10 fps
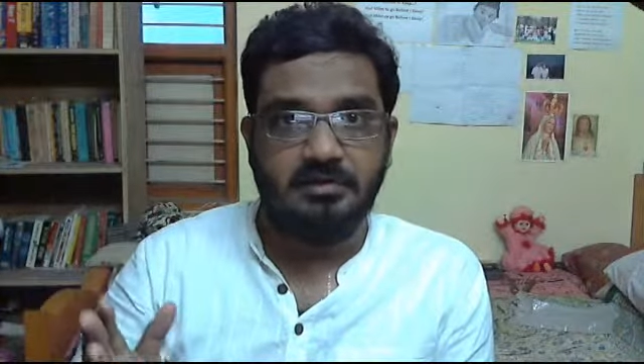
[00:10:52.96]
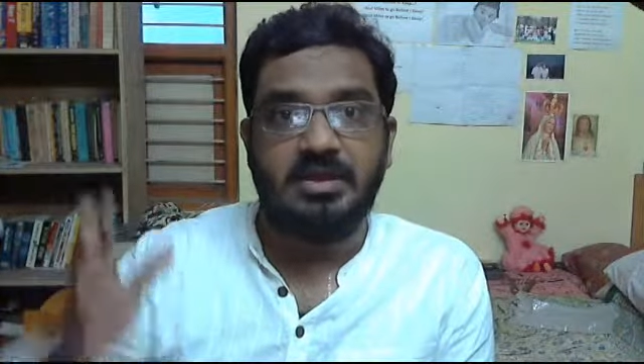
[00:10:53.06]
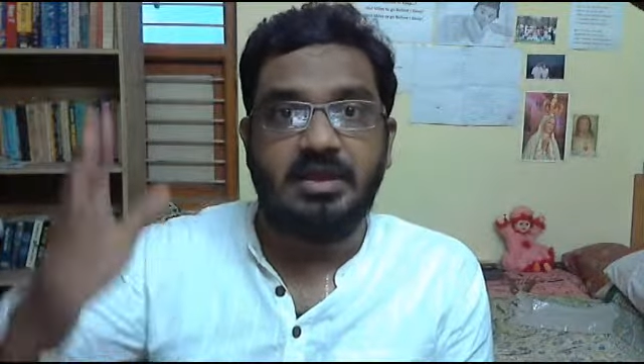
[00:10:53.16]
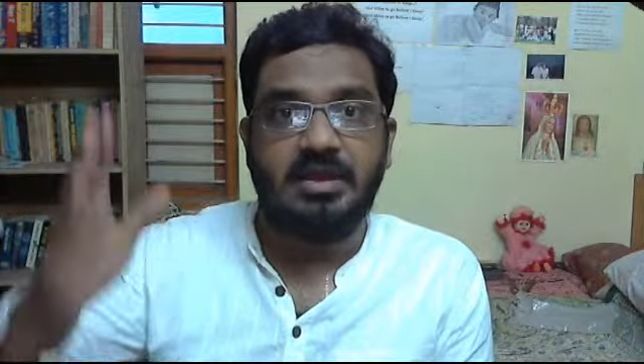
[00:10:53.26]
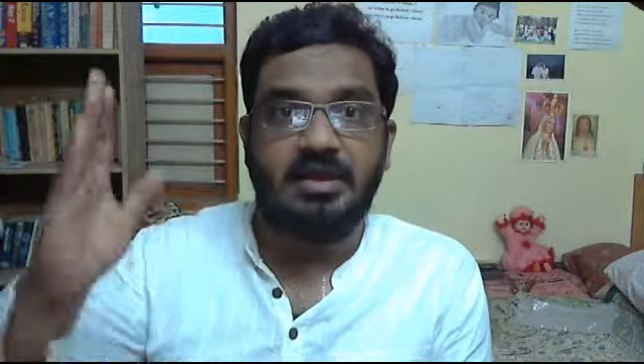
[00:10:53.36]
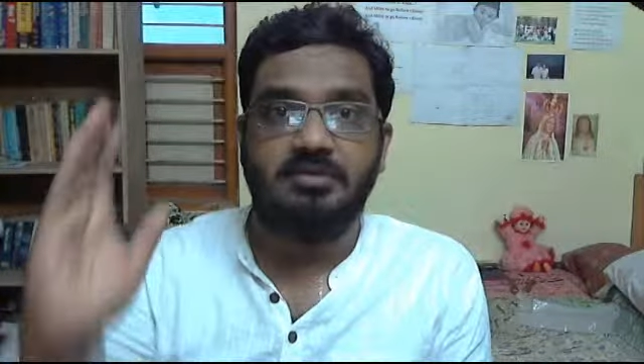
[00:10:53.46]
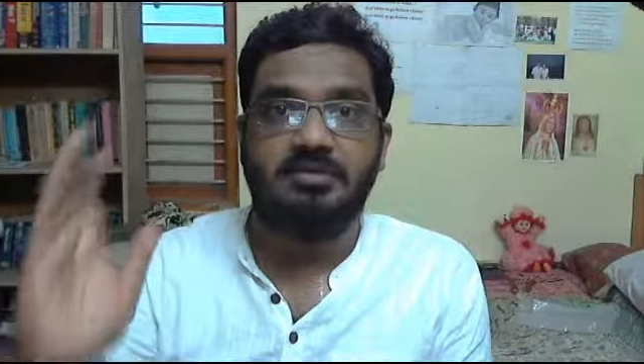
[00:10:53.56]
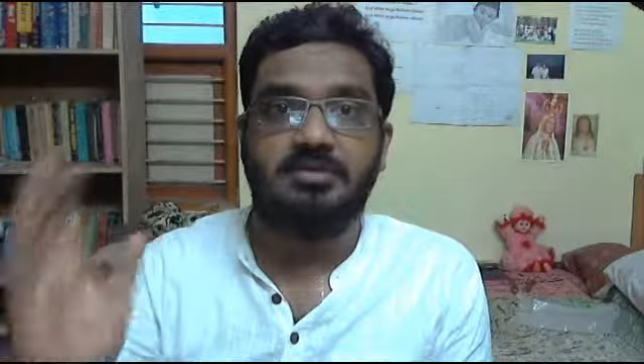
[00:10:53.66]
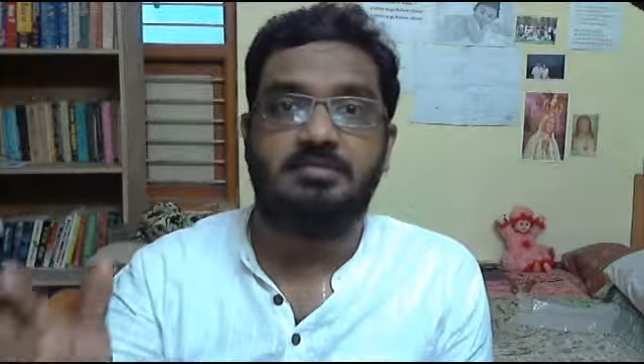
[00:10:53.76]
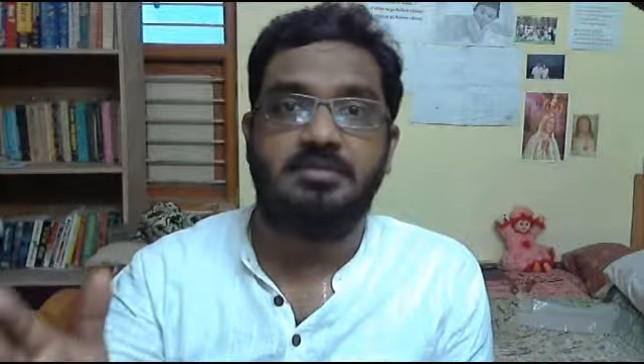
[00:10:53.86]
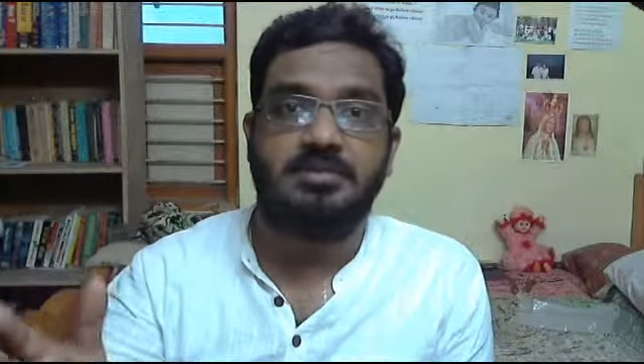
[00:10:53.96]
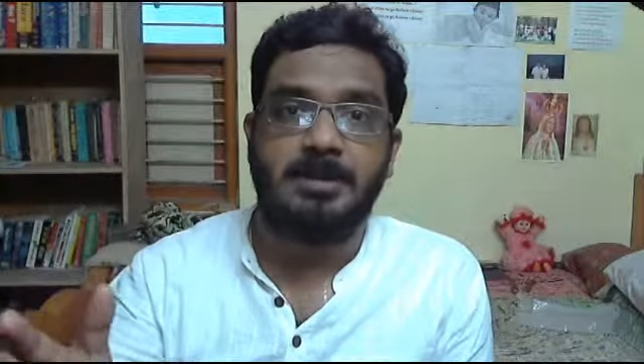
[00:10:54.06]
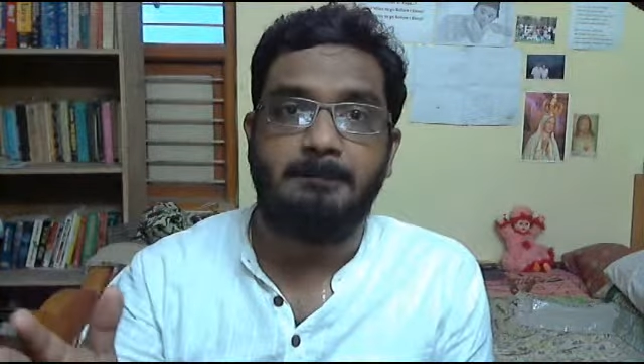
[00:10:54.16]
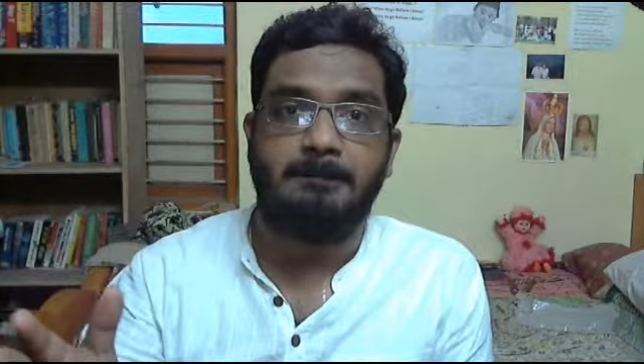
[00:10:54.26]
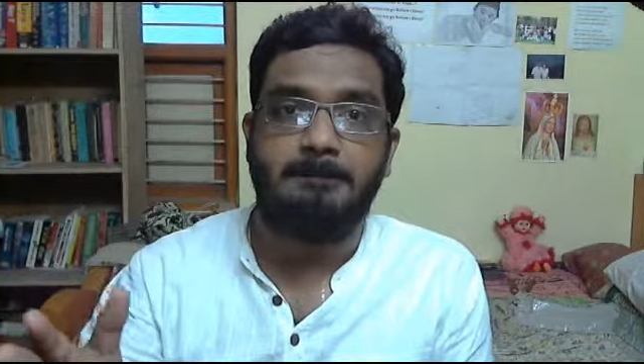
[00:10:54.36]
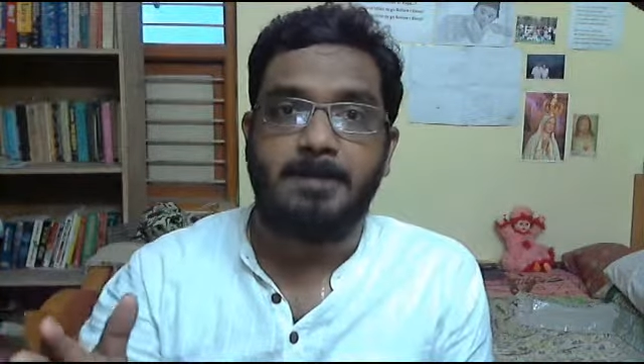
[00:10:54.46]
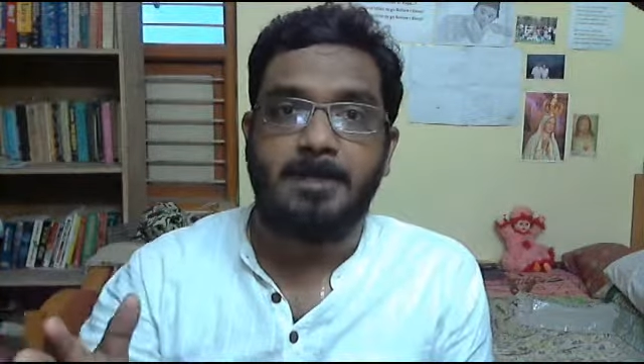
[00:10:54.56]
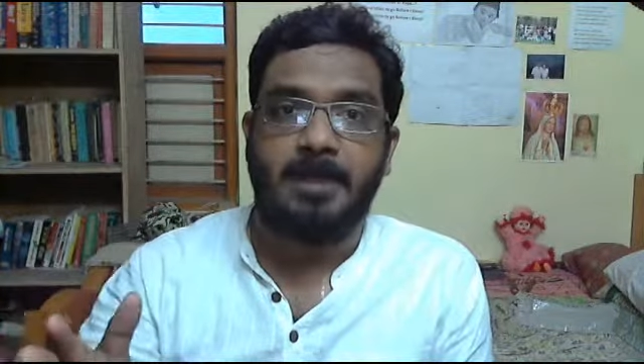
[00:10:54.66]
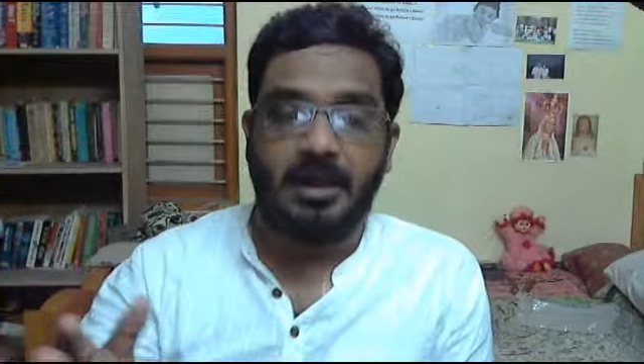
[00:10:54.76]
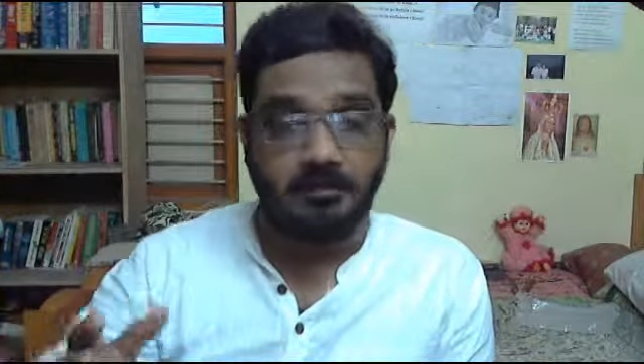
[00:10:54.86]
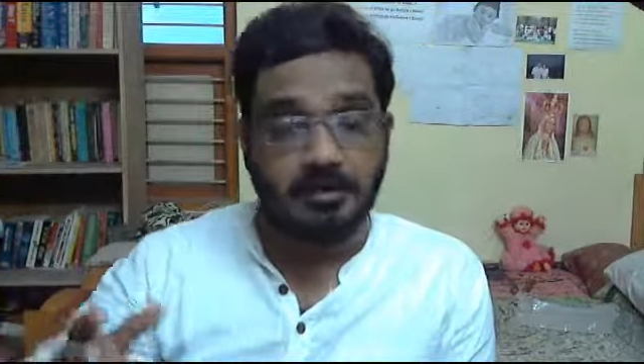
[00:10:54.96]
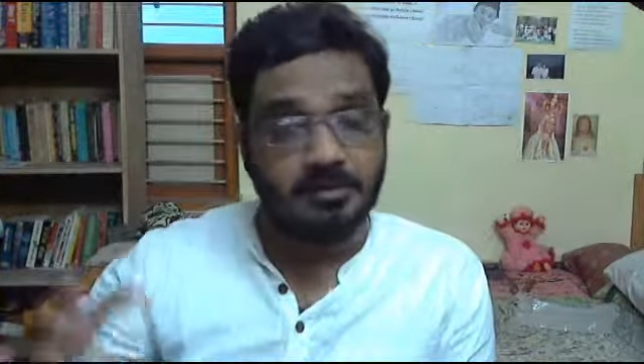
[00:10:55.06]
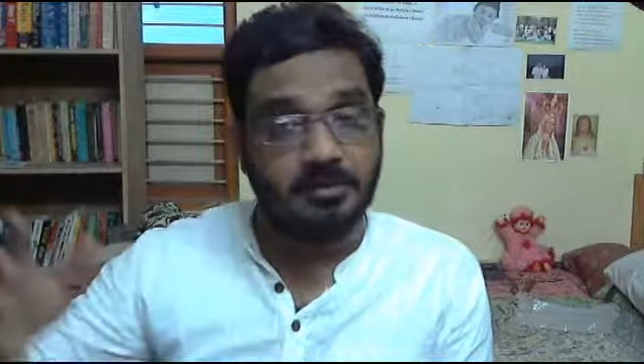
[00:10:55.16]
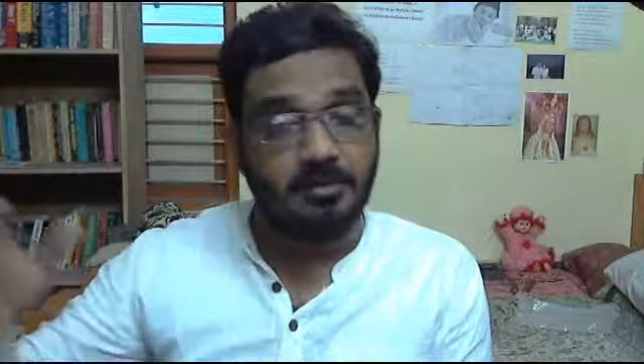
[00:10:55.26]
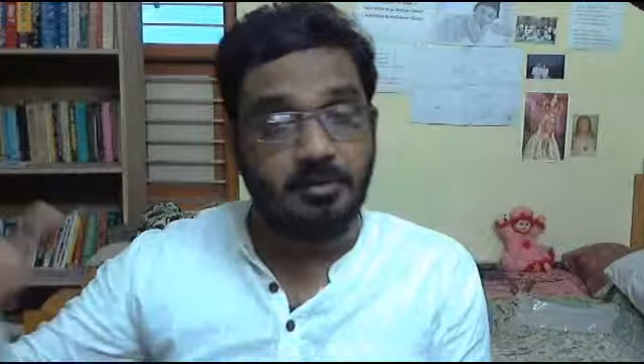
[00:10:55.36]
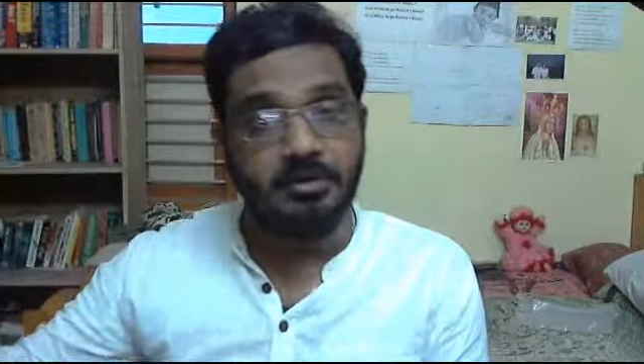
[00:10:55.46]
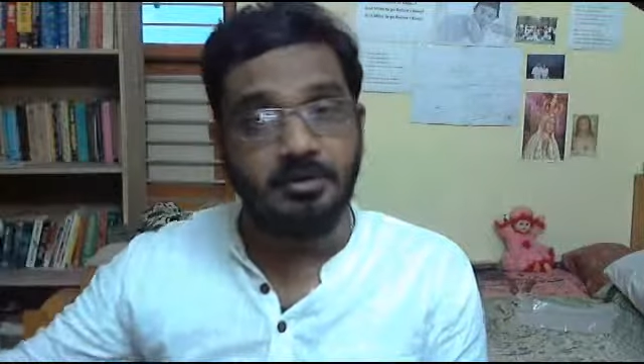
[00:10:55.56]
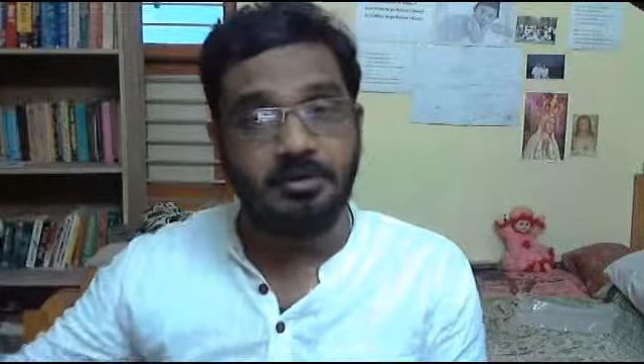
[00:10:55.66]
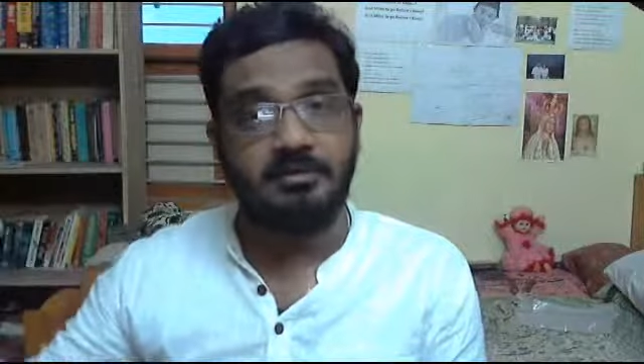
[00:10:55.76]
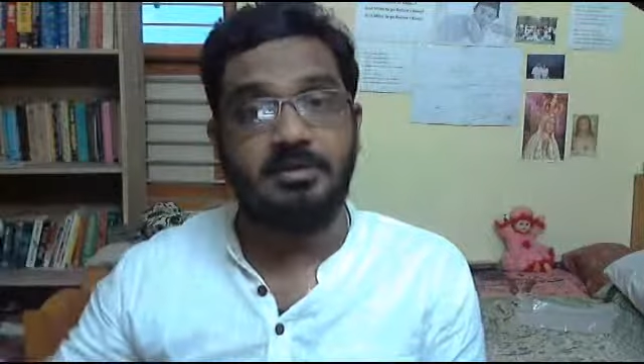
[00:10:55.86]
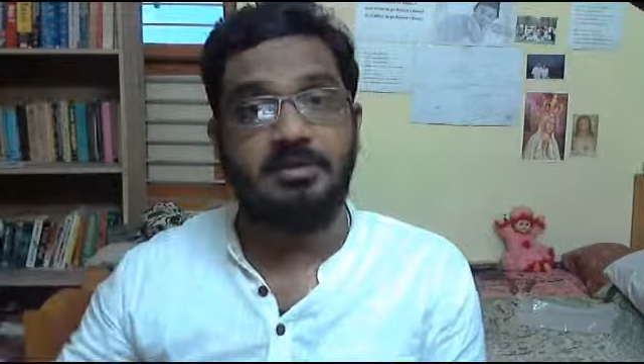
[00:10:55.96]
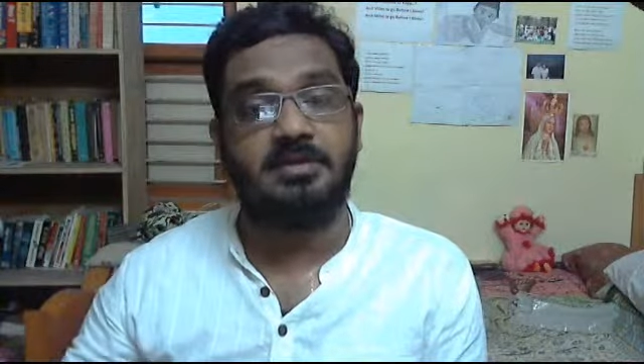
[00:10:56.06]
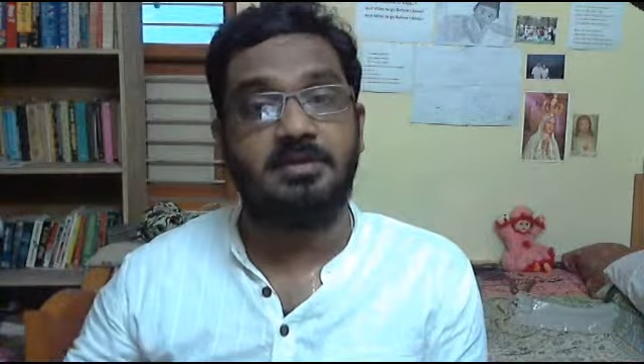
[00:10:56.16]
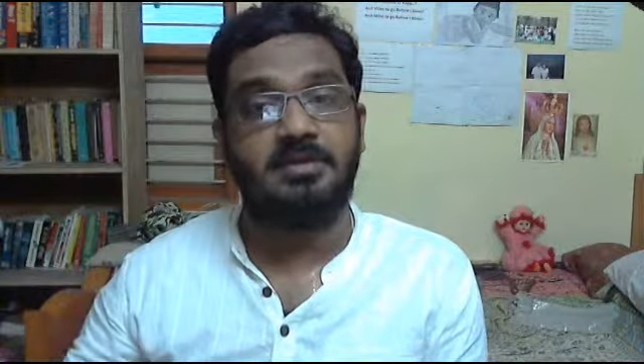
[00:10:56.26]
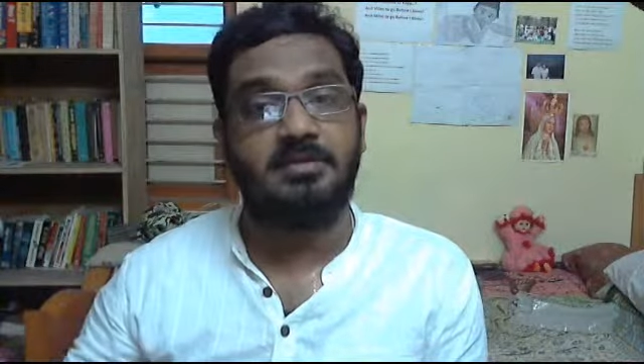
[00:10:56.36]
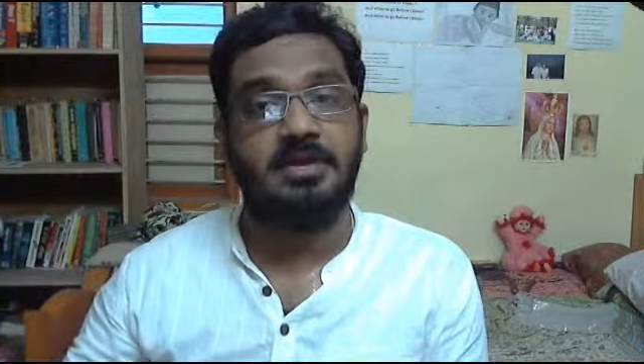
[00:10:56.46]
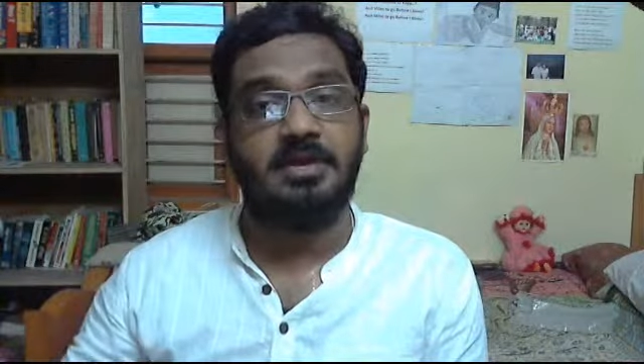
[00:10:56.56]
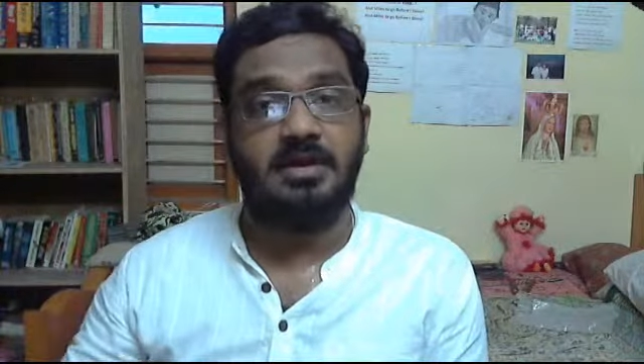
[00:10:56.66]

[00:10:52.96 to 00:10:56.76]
when I have something, I will be going on with others